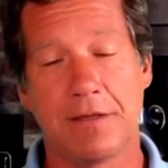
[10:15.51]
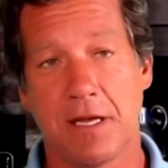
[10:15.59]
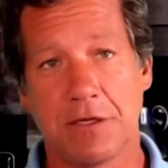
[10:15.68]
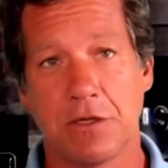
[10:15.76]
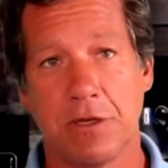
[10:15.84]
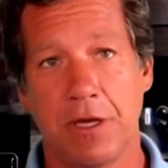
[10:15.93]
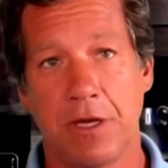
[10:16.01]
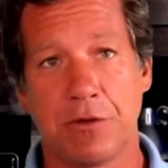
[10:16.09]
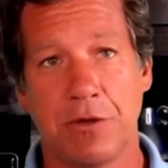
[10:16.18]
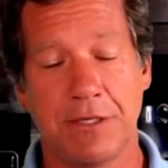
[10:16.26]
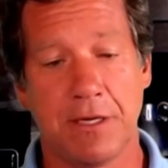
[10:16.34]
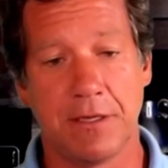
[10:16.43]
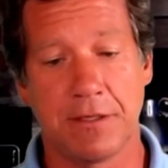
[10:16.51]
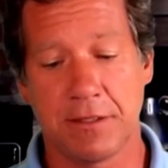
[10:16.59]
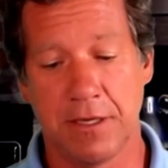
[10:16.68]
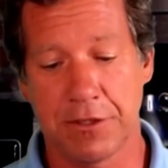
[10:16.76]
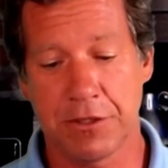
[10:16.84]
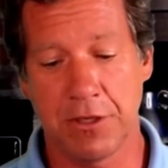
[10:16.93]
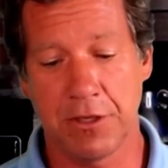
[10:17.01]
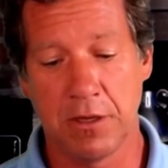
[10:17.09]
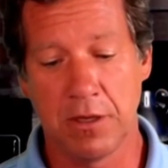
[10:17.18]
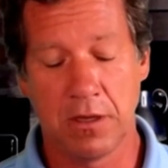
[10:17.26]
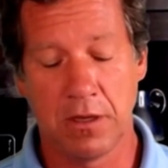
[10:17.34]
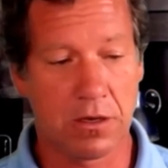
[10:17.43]
essentially a treasonous
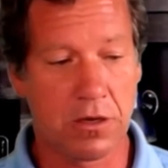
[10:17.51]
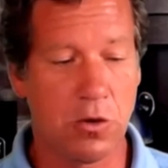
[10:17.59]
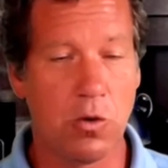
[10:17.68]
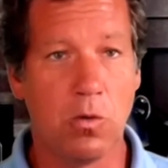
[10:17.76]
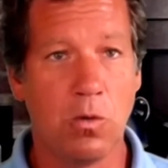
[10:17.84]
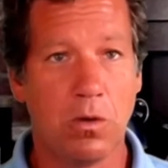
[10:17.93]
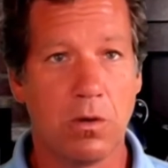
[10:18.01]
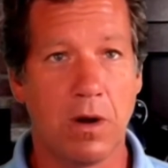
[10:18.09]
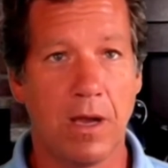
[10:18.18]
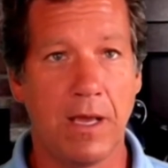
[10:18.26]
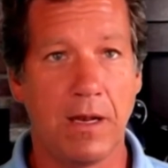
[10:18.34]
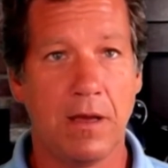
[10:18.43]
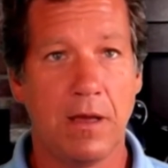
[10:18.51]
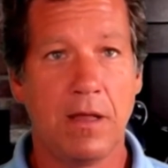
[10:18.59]
sedition, a coup, right?